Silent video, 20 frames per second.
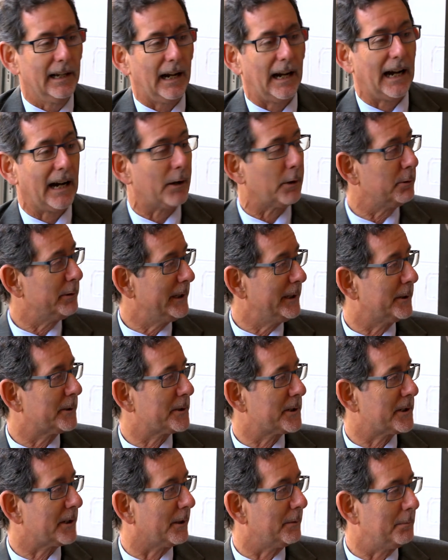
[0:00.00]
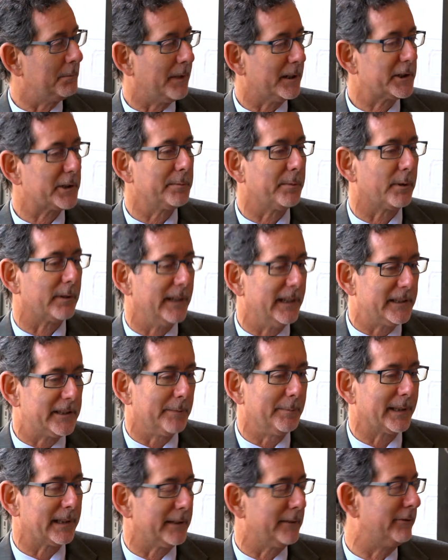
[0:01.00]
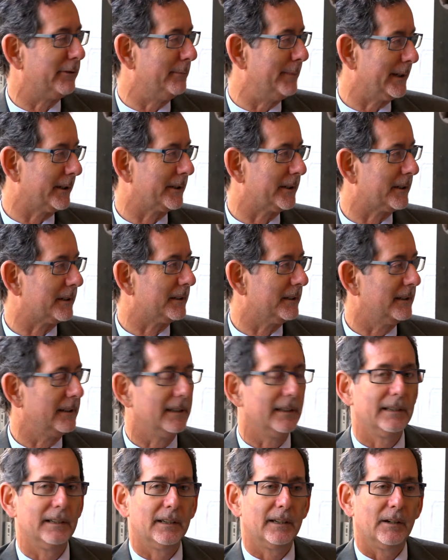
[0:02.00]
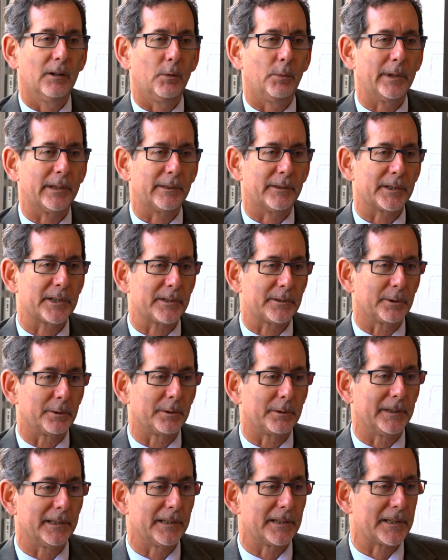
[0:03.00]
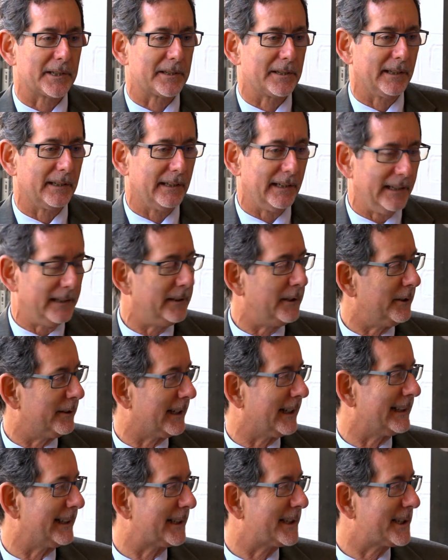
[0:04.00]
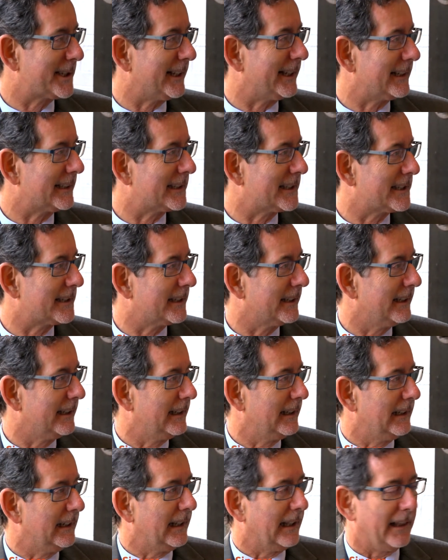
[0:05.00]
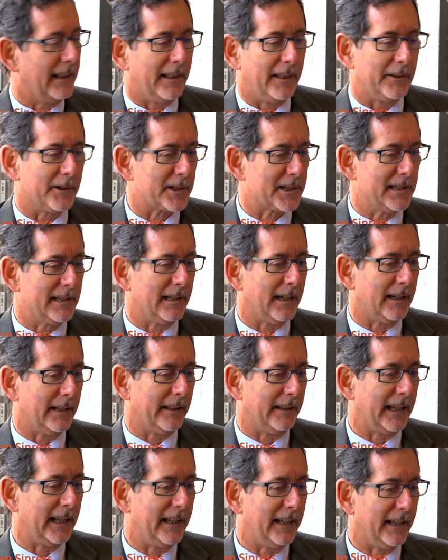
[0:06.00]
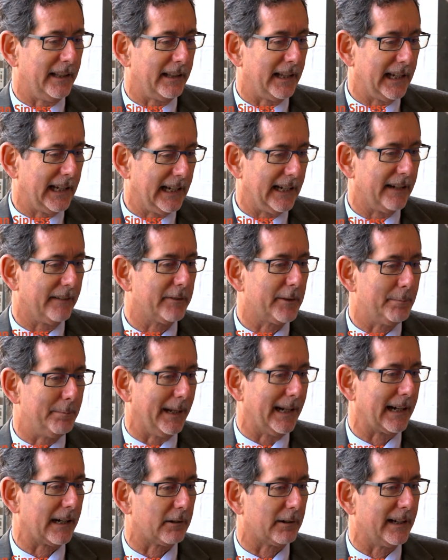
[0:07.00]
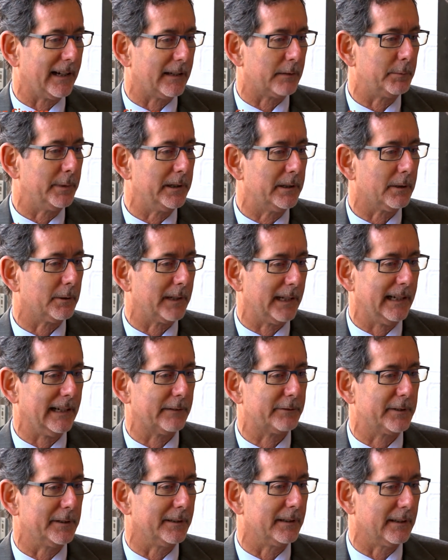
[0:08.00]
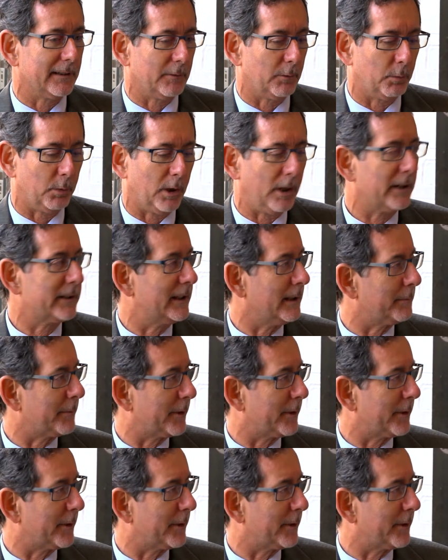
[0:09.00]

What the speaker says: Our readers are much more intimately familiar with the stories in the United States. They have the background. We don't have to walk them